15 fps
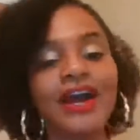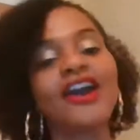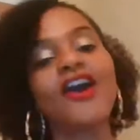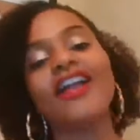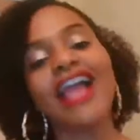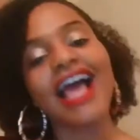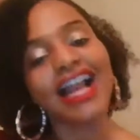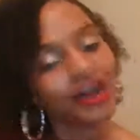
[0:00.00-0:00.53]
Well, I
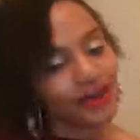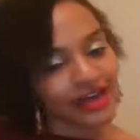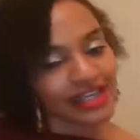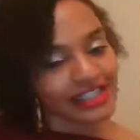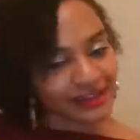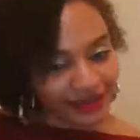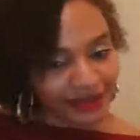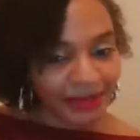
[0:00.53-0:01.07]
call it
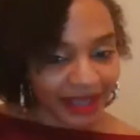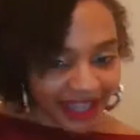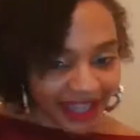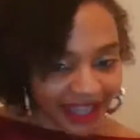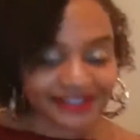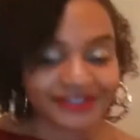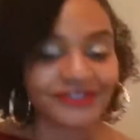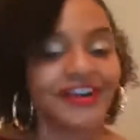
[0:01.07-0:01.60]
aggressively
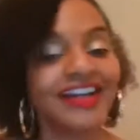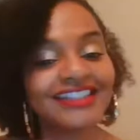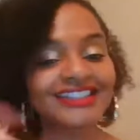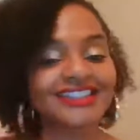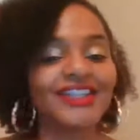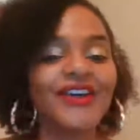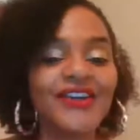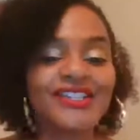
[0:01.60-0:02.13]
passive, right?